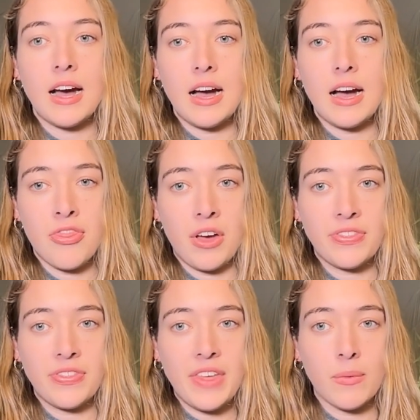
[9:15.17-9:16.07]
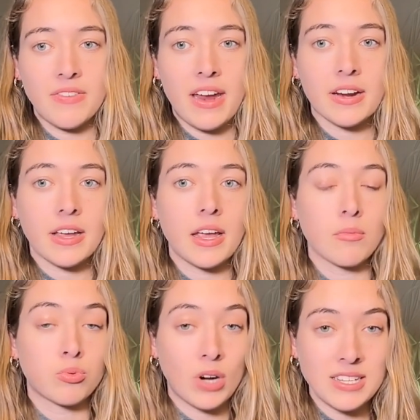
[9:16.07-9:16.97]
Thought that was a very
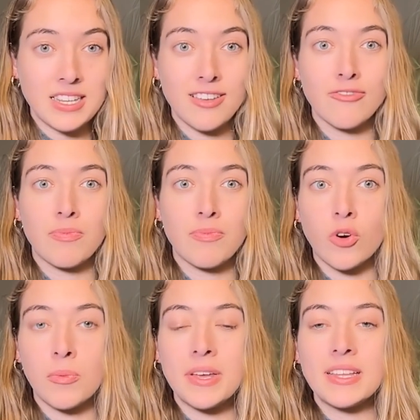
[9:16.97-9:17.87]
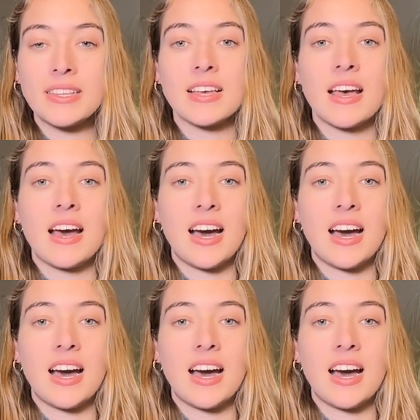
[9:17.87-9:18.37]
impressive performance.